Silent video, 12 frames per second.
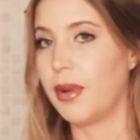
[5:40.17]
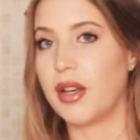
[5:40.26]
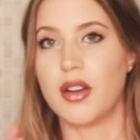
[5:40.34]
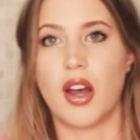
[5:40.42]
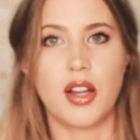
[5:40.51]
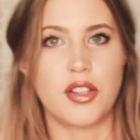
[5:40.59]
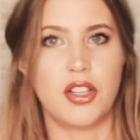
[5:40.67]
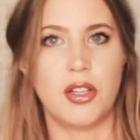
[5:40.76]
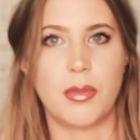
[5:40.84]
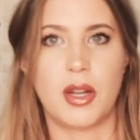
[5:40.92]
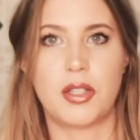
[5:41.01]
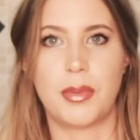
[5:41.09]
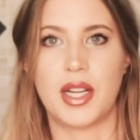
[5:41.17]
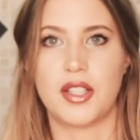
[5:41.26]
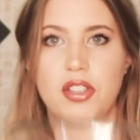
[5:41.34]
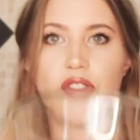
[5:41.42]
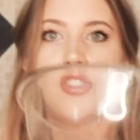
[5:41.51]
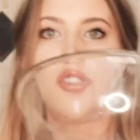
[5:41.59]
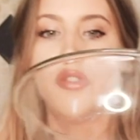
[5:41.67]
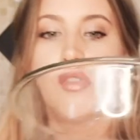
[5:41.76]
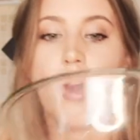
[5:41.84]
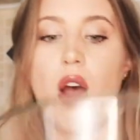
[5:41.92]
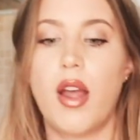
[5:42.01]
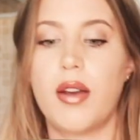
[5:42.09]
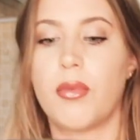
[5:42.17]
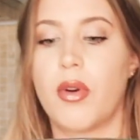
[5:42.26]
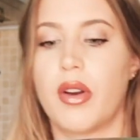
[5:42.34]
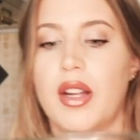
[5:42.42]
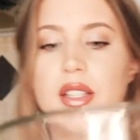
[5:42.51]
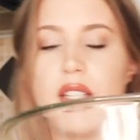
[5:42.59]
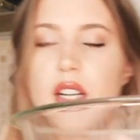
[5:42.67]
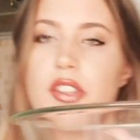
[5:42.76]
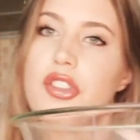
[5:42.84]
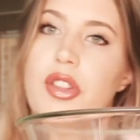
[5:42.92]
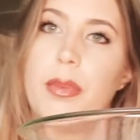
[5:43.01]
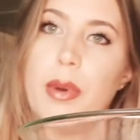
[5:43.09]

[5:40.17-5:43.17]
but not too much because you do not want it to touch the